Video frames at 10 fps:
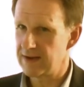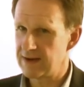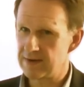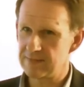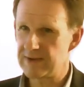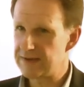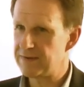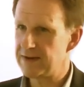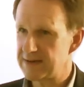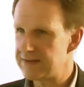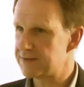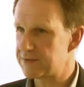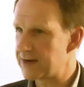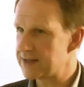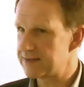And their finance
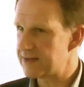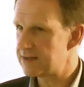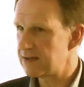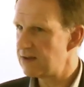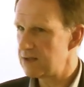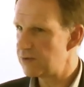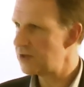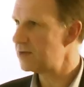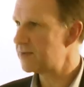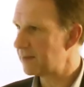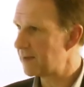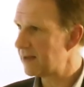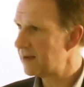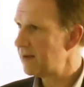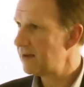director said, you've got to do
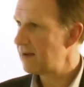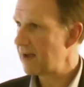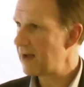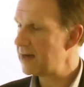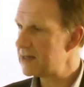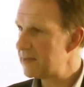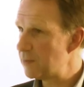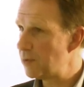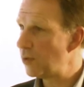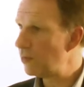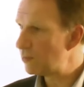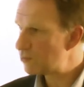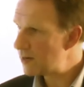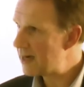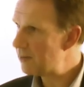something. And Liverpool
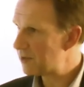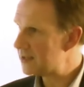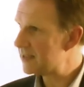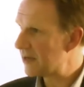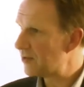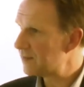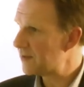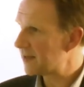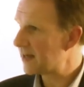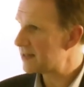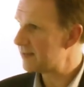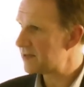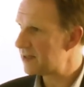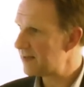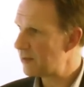really wanted to get onto physical
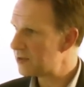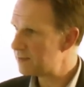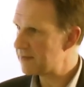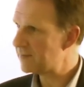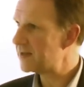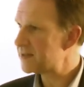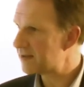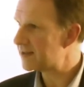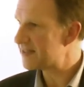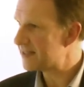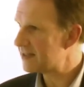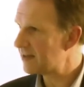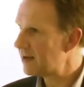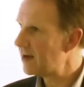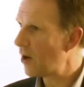activity. They want to be the fittest city in
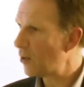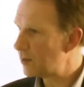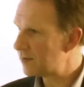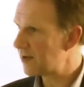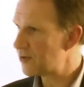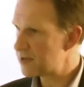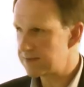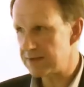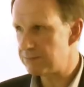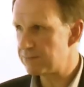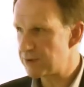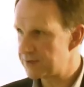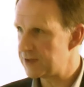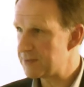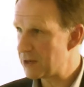the whole of the country. So
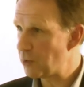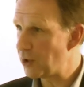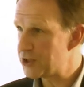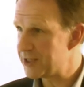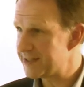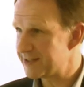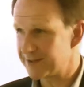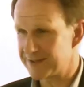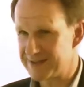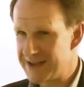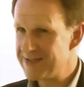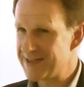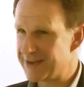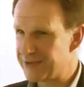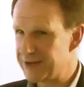Bristol, you better watch it, because
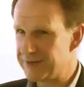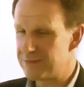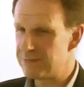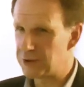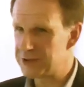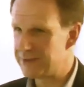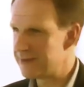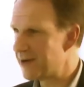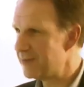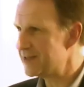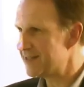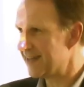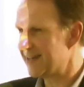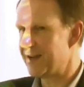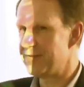they're third from bottom at the moment and
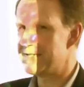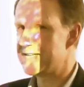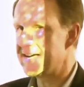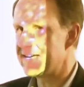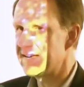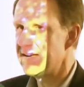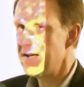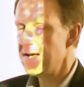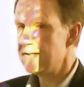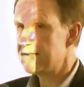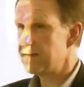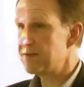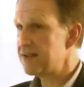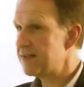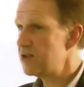they're going to overtake. So
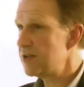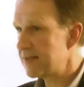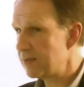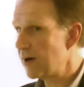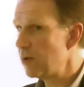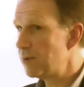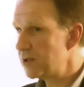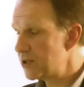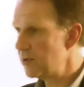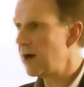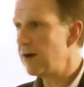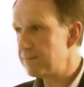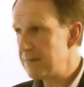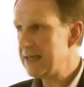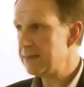the CCG said, right, we'll put
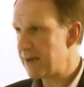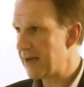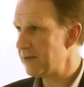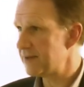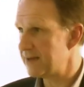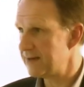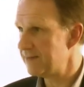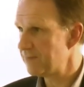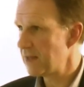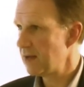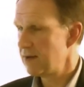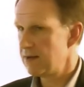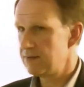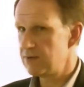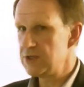£2.5 million
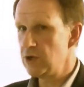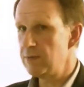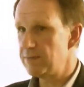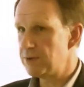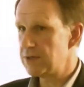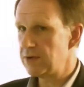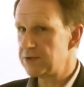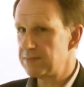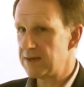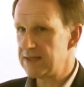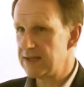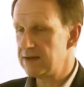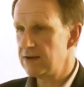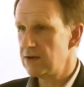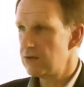in. Newham have put a lot of money
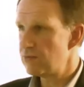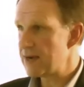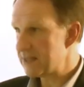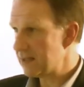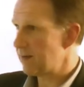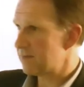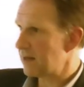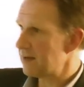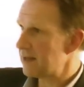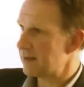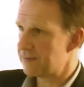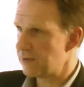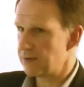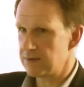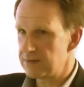in. Reading have done this
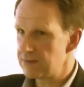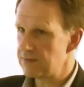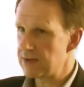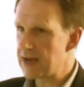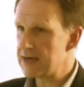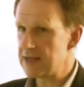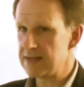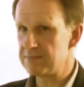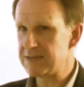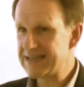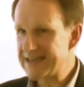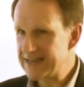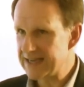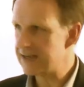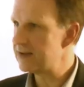for... And it's
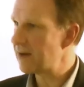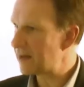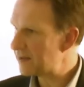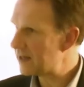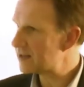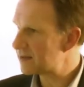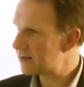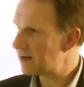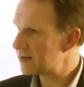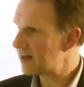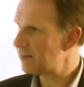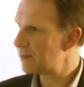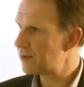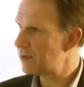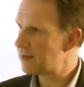beginning, I think, to start to come
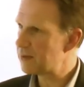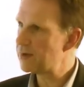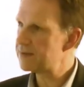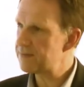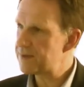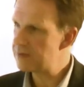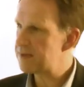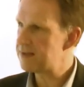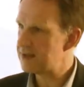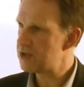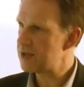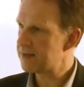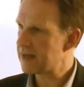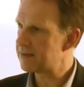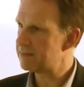through. And I think once a few
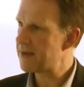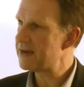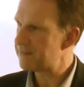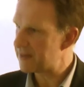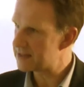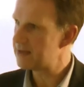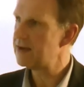CCGs get some benefit...